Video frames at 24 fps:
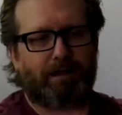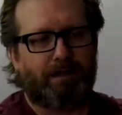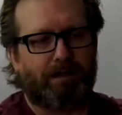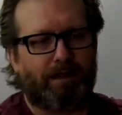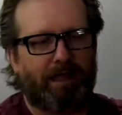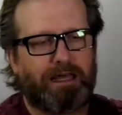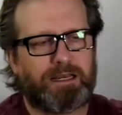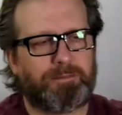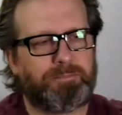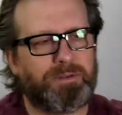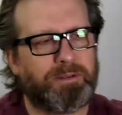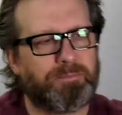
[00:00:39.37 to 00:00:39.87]
A
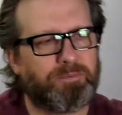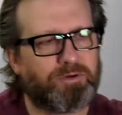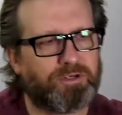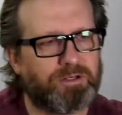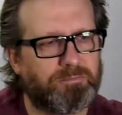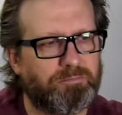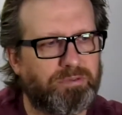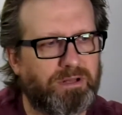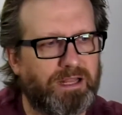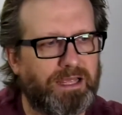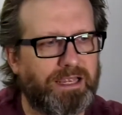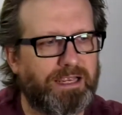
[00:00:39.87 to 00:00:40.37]
lot of people
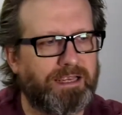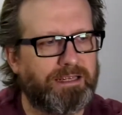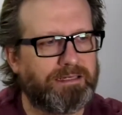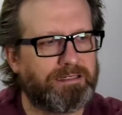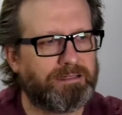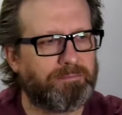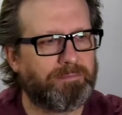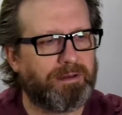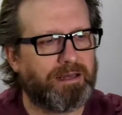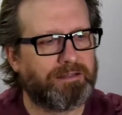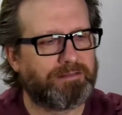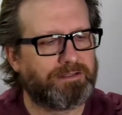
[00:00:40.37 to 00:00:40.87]
complained
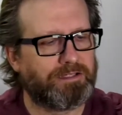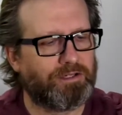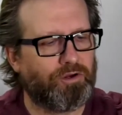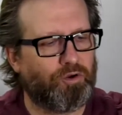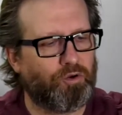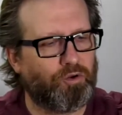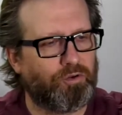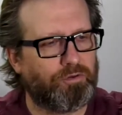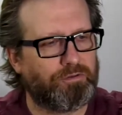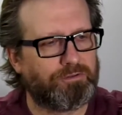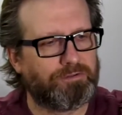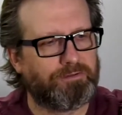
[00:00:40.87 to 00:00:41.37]
about the
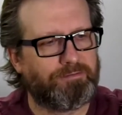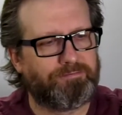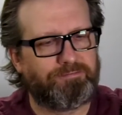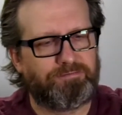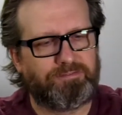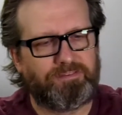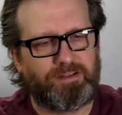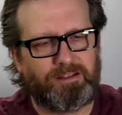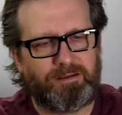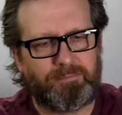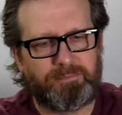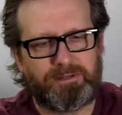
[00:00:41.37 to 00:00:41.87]
old
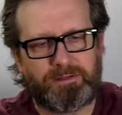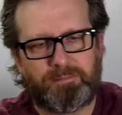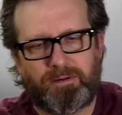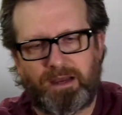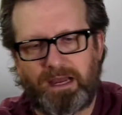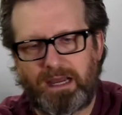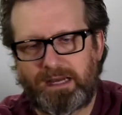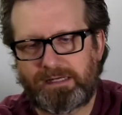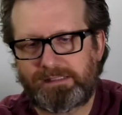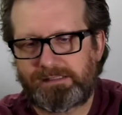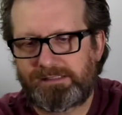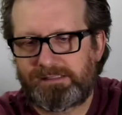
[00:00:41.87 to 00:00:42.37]
flebby
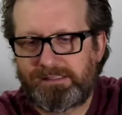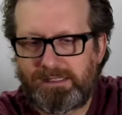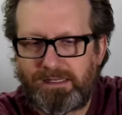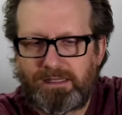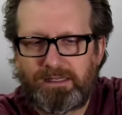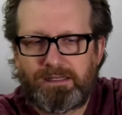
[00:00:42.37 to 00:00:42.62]
box.